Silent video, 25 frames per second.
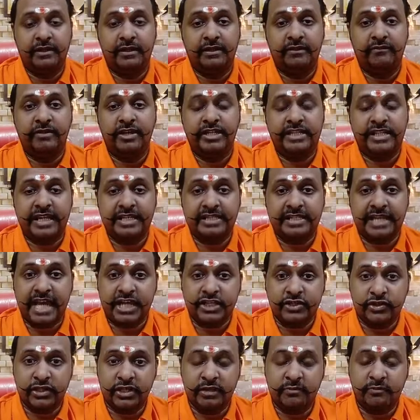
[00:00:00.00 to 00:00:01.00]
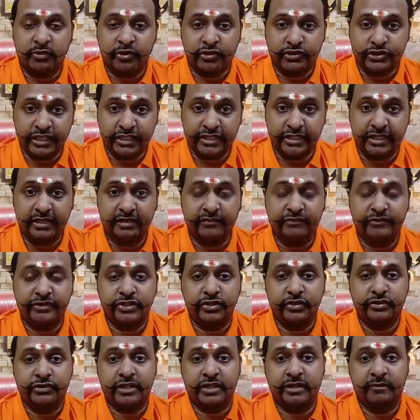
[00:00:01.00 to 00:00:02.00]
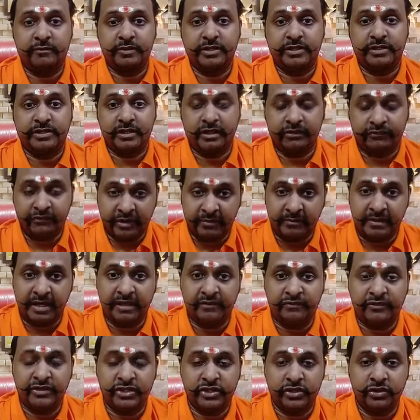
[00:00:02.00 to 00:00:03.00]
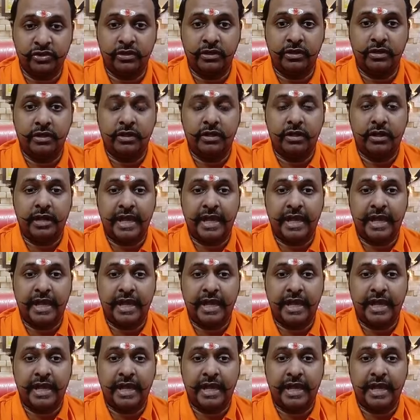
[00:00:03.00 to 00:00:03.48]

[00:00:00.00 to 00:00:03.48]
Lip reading: which has actually projected a physiotherapist, a female physio,